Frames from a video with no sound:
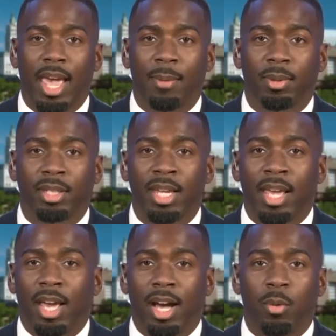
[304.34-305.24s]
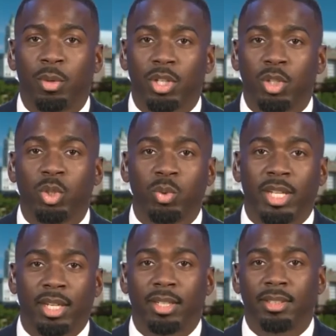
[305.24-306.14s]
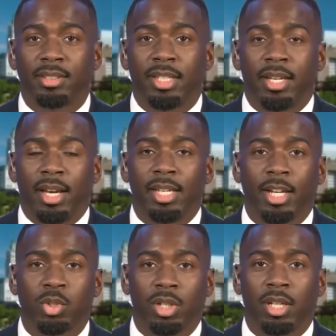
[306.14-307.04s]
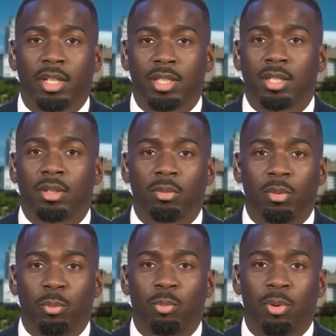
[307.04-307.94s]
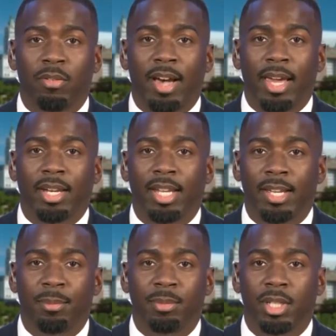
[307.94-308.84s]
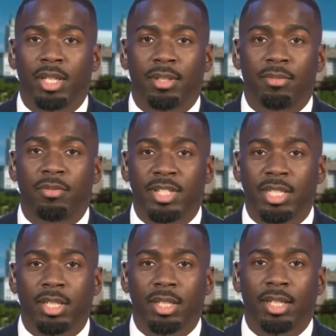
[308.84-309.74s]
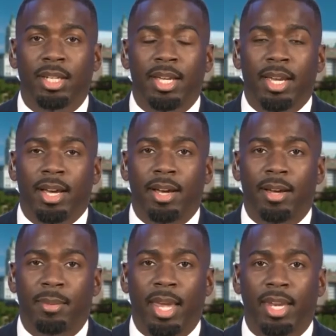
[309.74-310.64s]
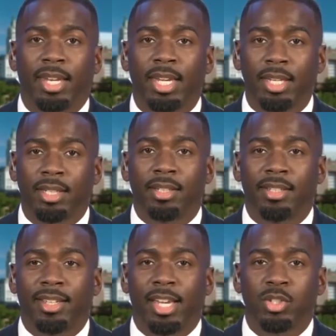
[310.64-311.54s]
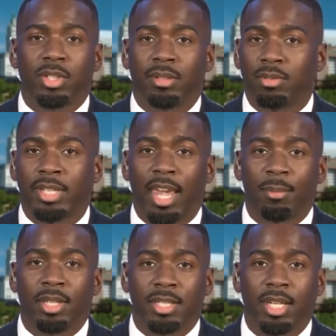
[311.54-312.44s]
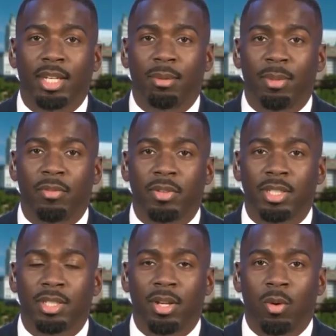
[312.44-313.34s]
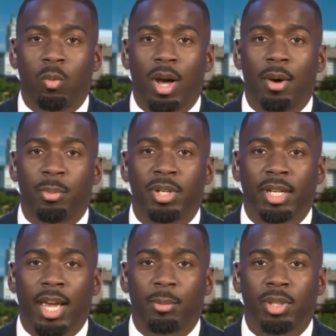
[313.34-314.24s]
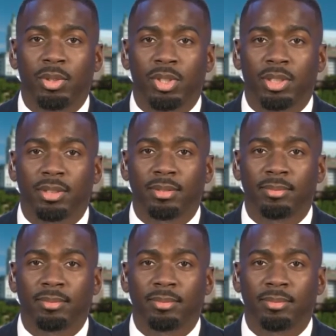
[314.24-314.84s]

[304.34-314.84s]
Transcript: happen with a new tenant. Electrolux provided him the facility, and he is scamming the city of Memphis while putting out pollution.